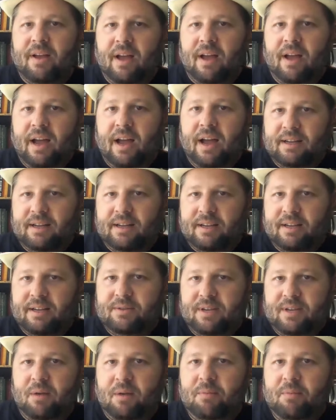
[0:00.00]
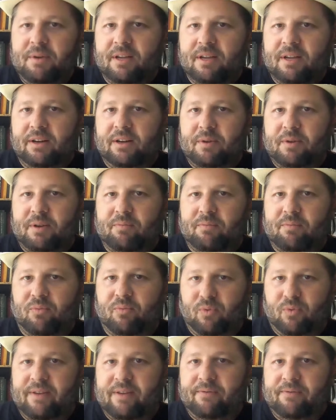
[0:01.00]
can you tell me a little bit
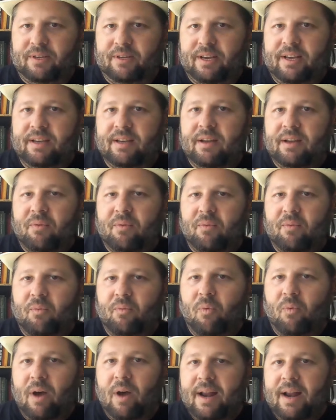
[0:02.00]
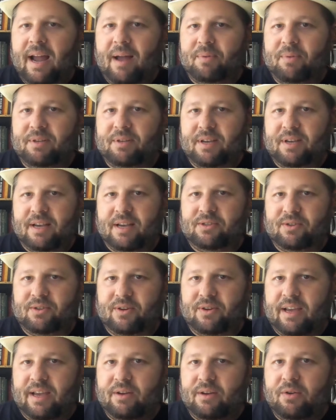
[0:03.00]
briefly what happened
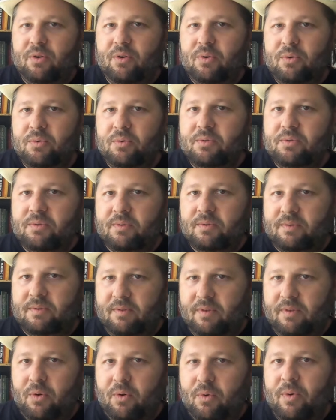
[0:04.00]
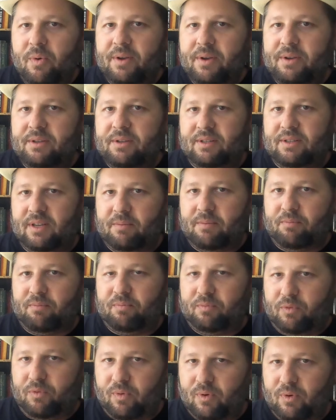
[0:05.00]
yesterday? Who was the
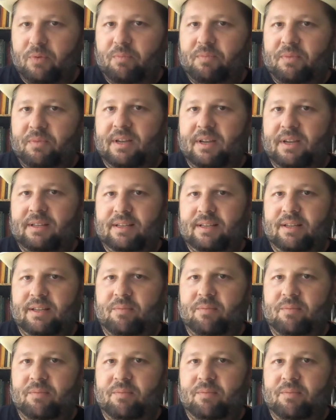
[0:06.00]
group that did the